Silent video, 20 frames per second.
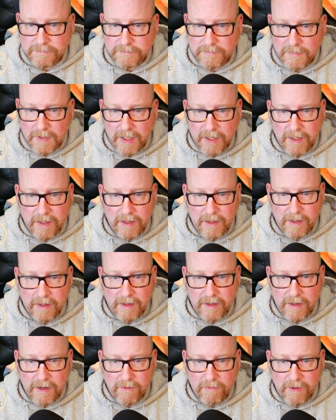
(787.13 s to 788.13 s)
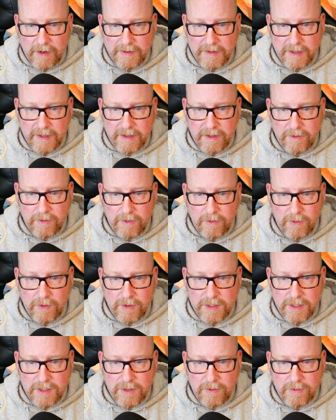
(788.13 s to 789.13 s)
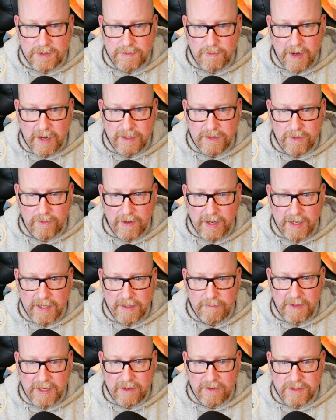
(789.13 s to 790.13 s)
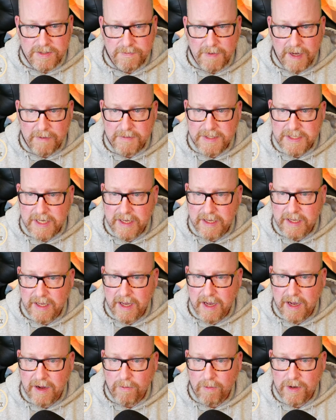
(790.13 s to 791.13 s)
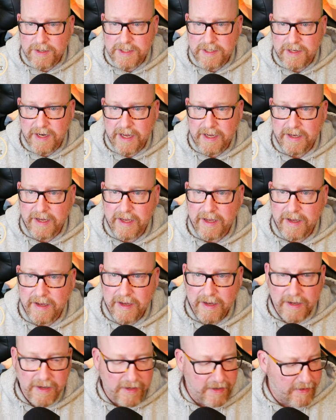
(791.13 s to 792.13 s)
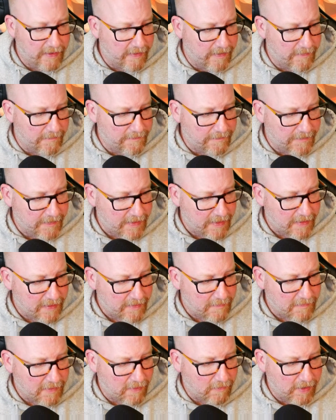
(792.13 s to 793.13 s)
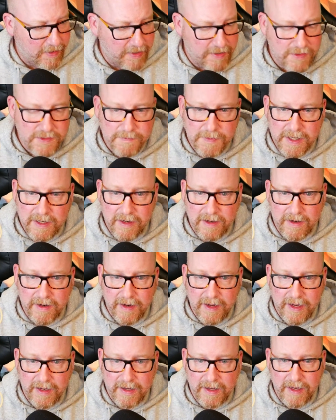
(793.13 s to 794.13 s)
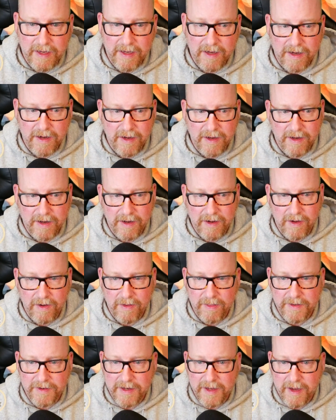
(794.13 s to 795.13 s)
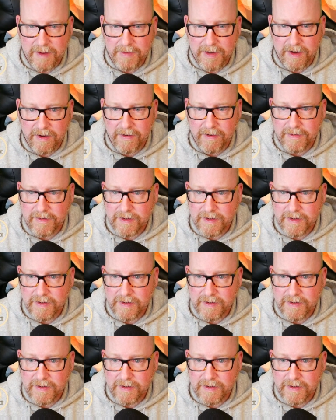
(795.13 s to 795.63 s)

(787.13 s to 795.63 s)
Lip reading: I read the QSY to 80 meters by mistake. Yeah, I was on 80. My radio has been on 80 all the time here.